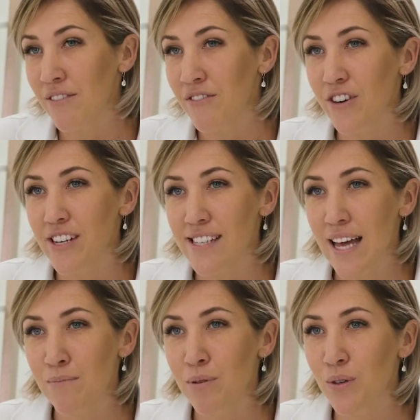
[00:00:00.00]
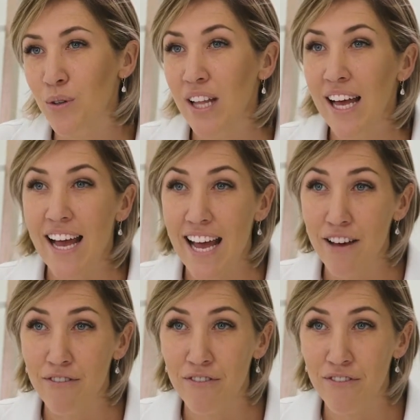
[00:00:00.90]
for example
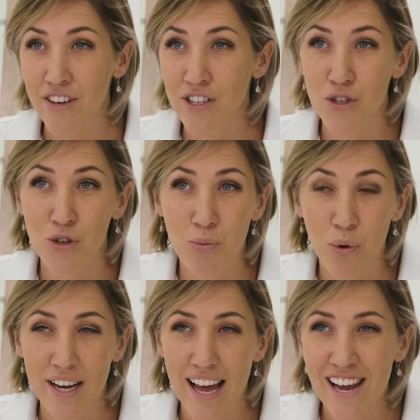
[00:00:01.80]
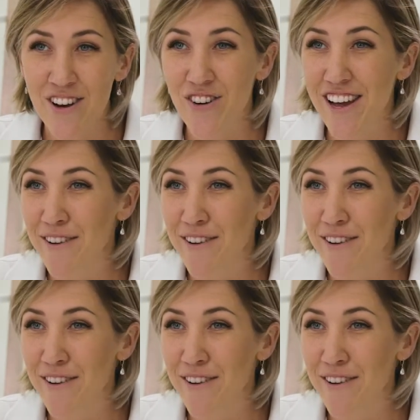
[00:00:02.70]
f2.8 or